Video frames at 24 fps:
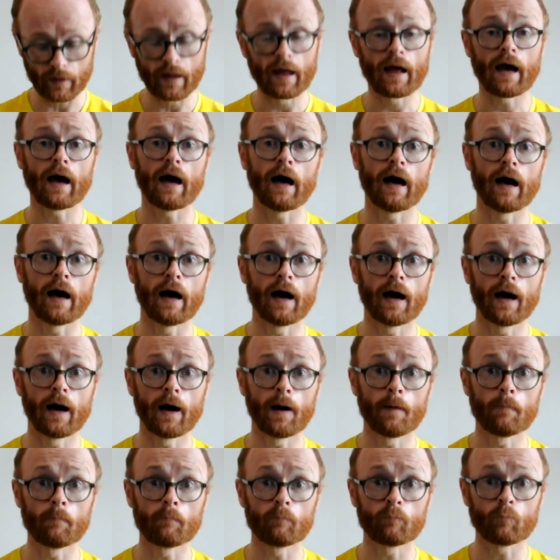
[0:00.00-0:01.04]

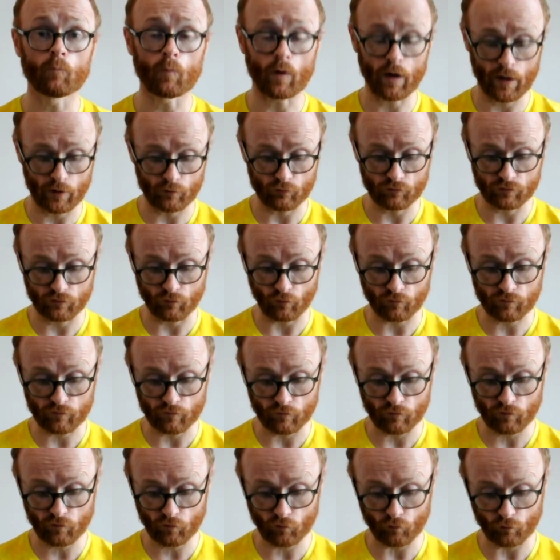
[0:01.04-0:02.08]
Um, it doesn't
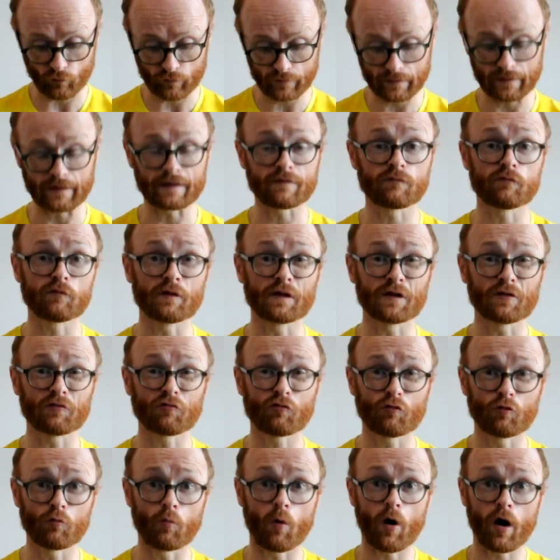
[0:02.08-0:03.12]
certainly feel too
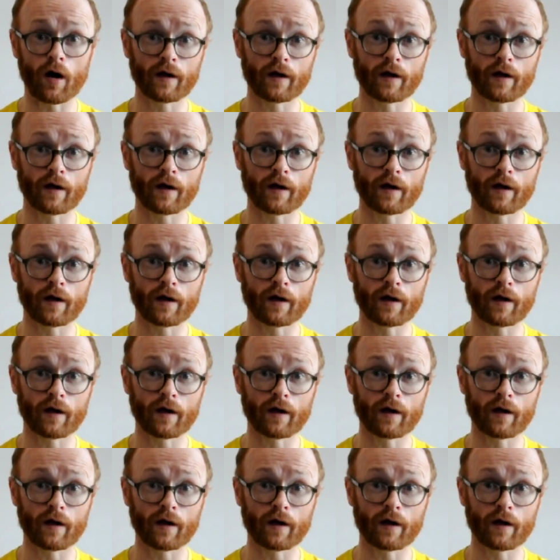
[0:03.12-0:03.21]
hot.